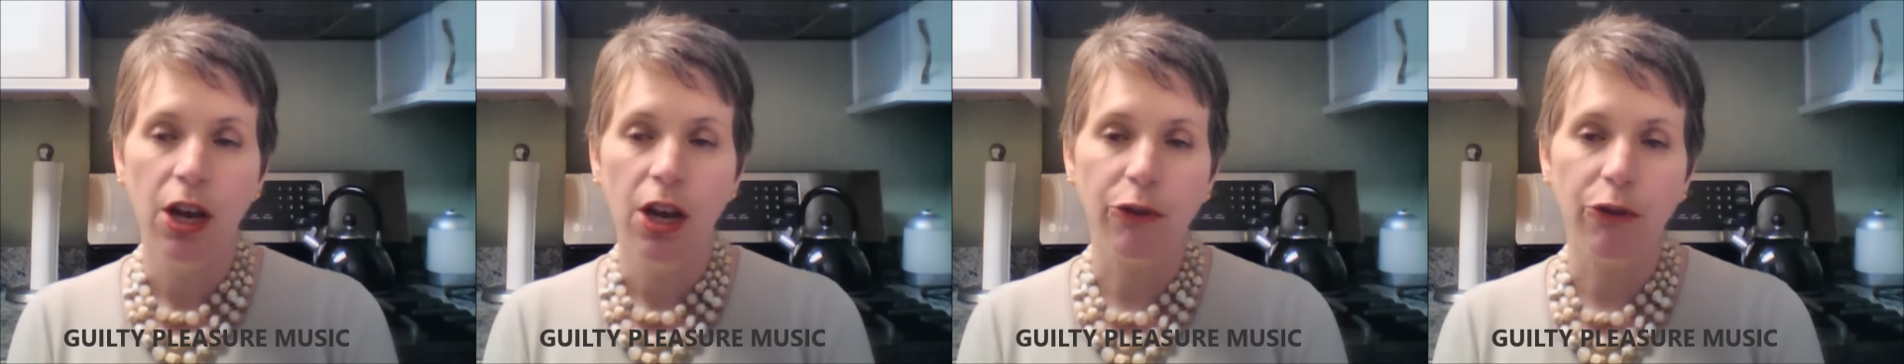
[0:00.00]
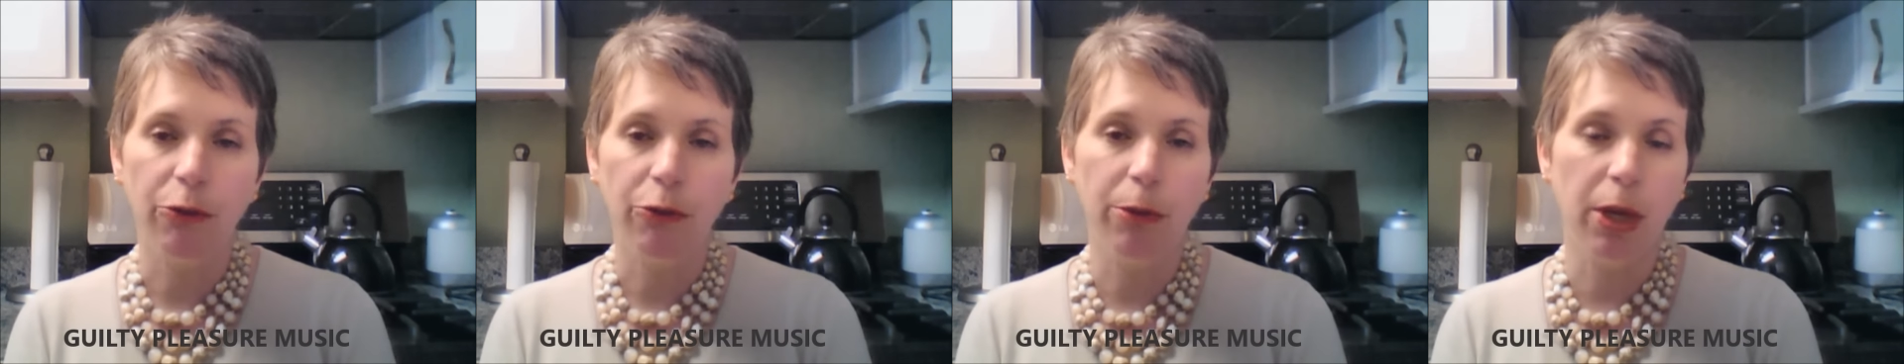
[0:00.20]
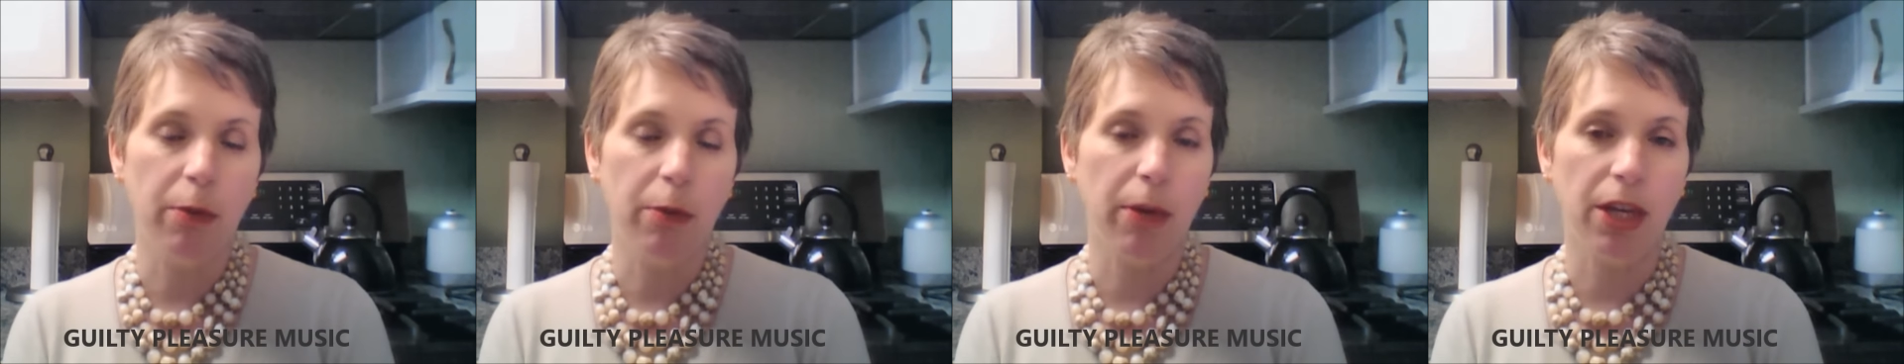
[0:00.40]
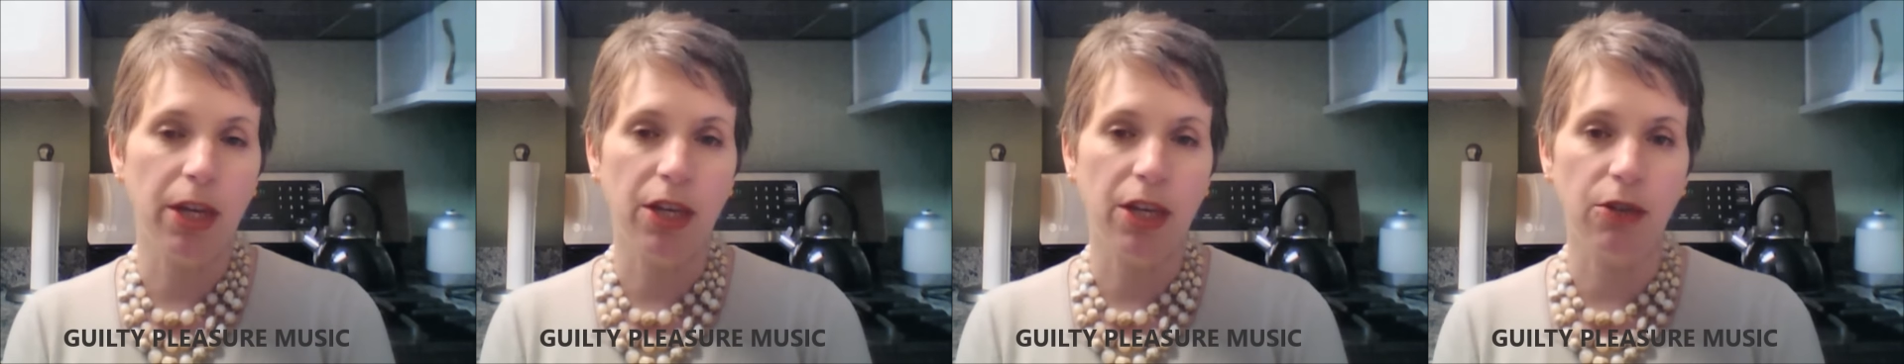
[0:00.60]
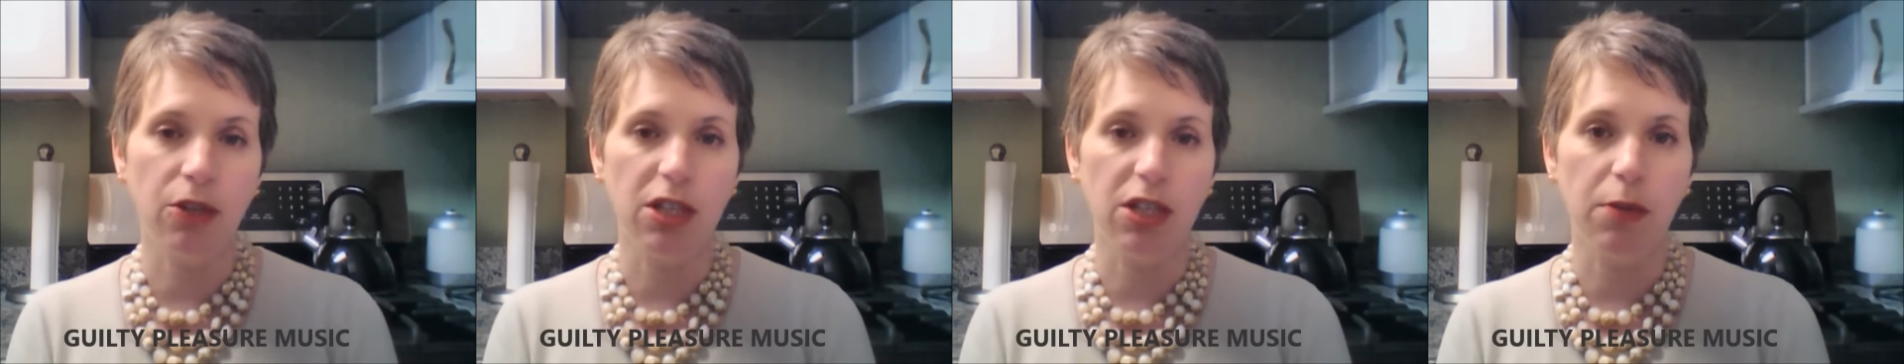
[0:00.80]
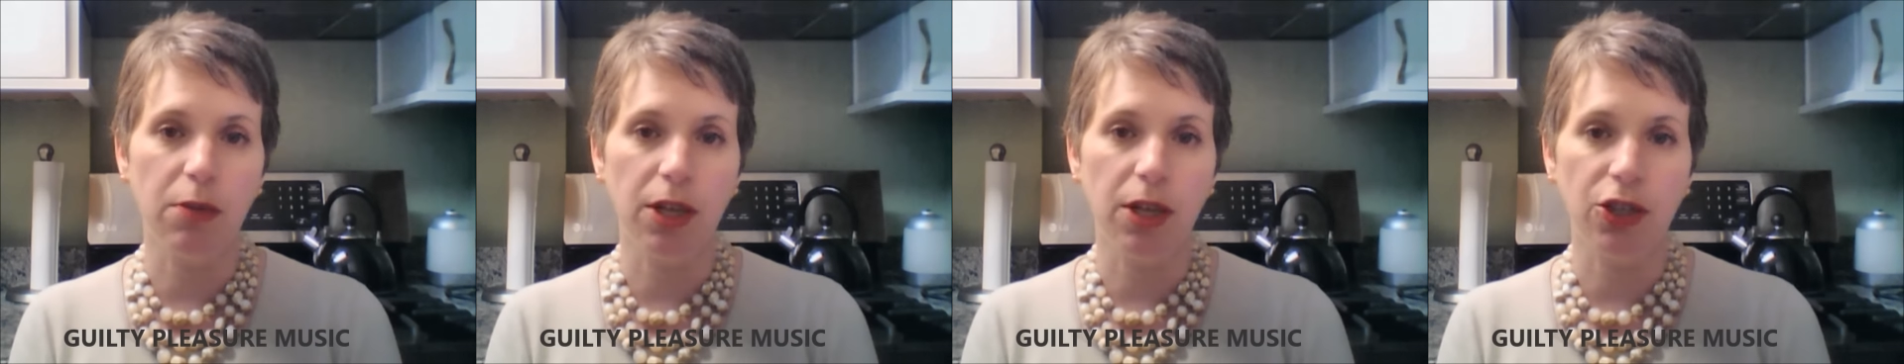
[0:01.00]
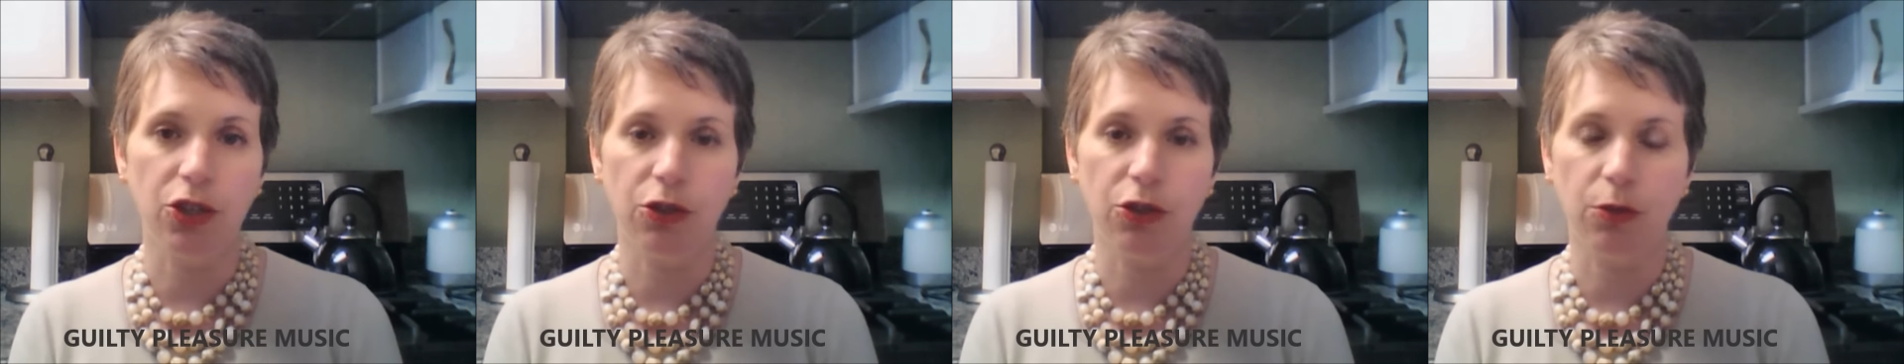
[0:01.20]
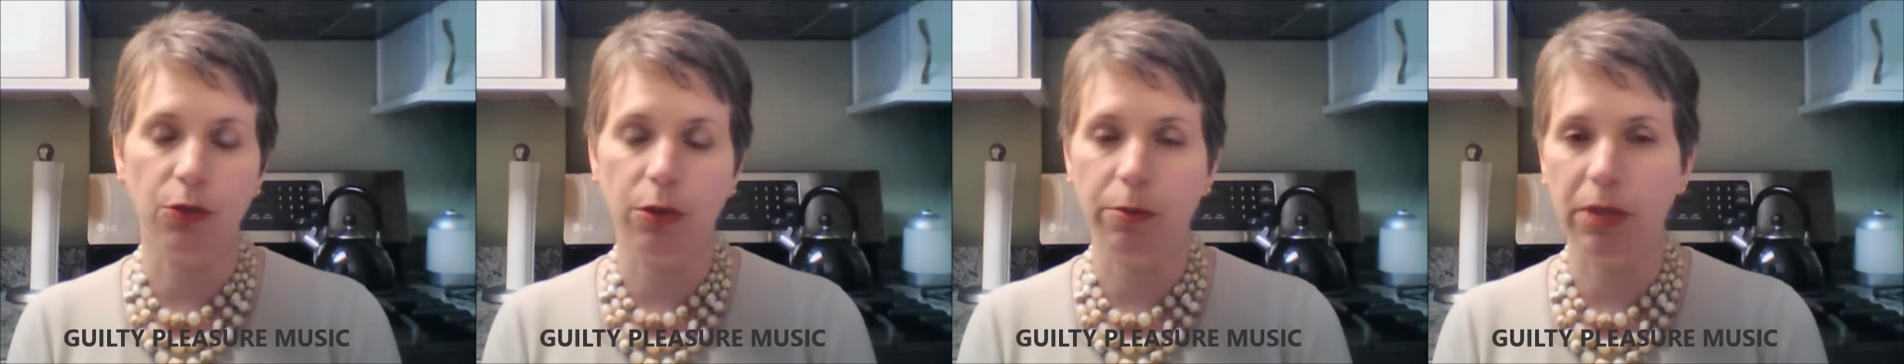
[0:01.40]
for me, my guilty
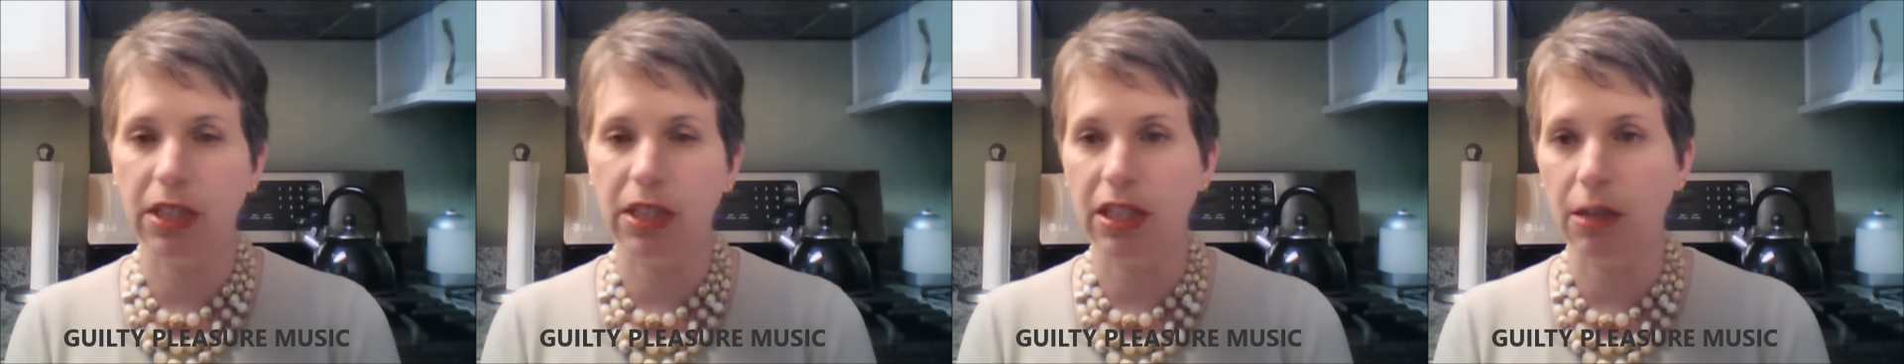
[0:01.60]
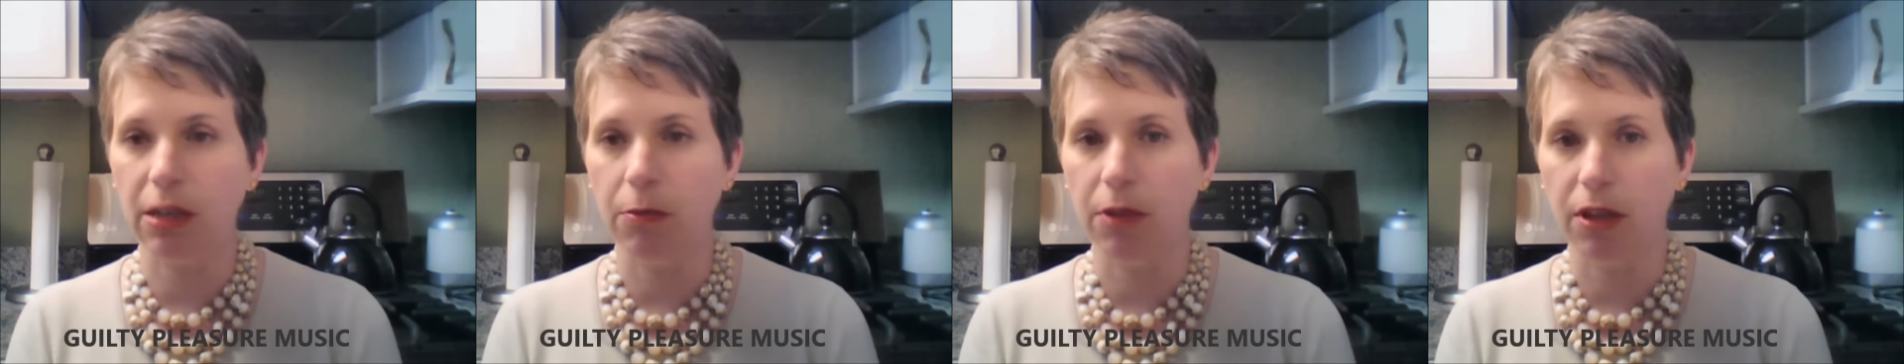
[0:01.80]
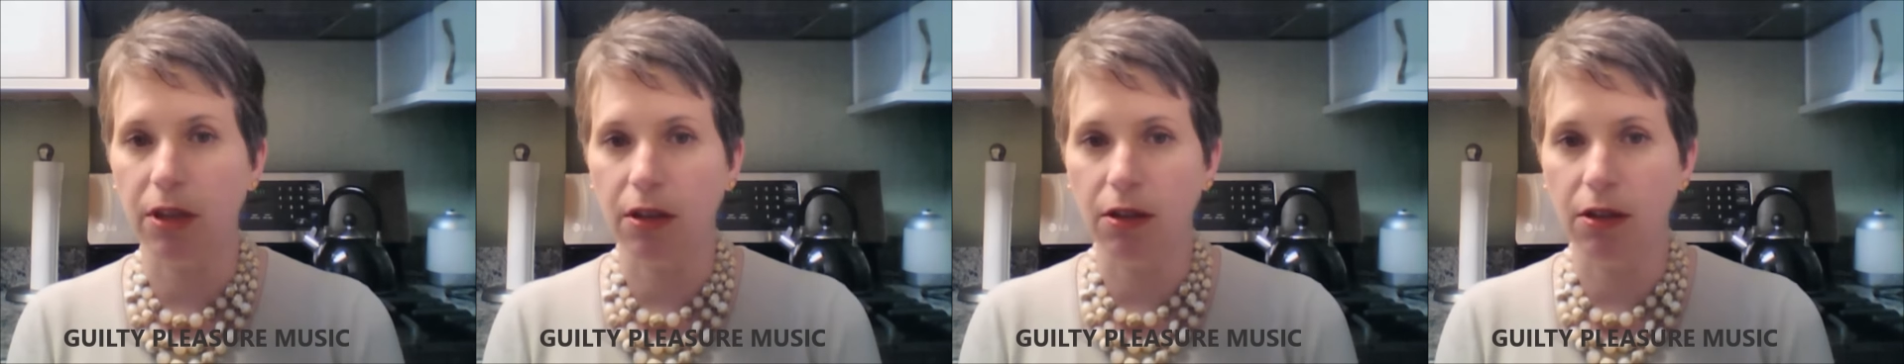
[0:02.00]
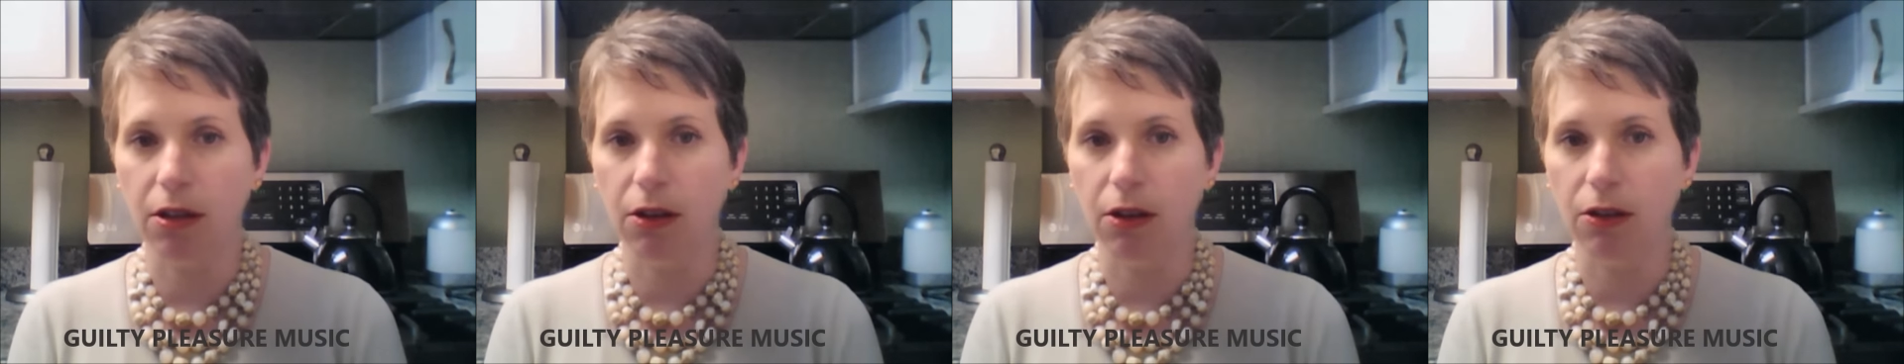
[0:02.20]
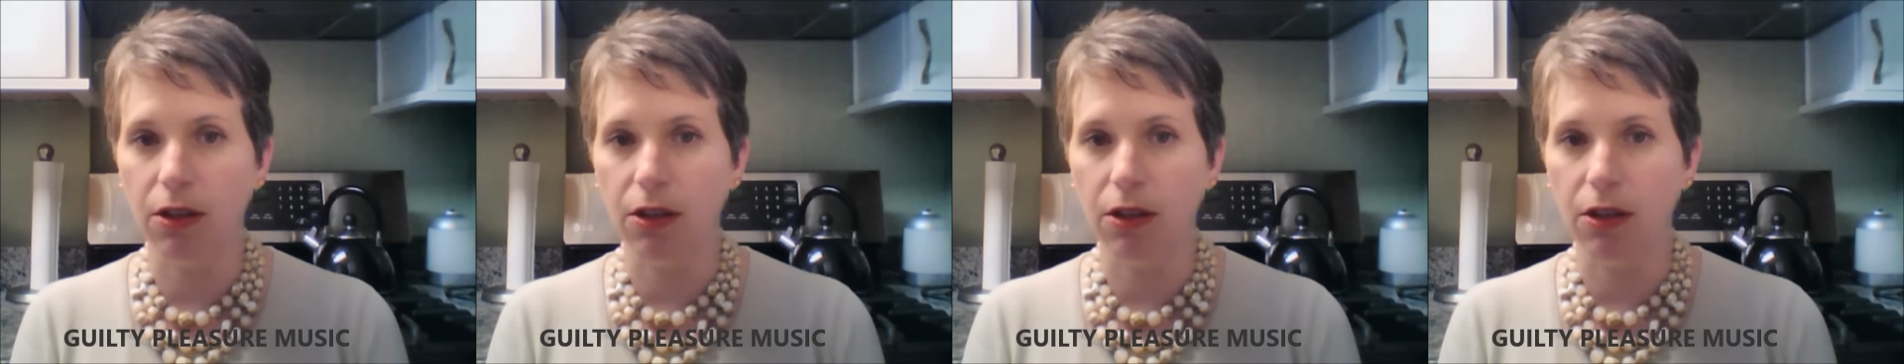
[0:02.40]
pleasure would be something along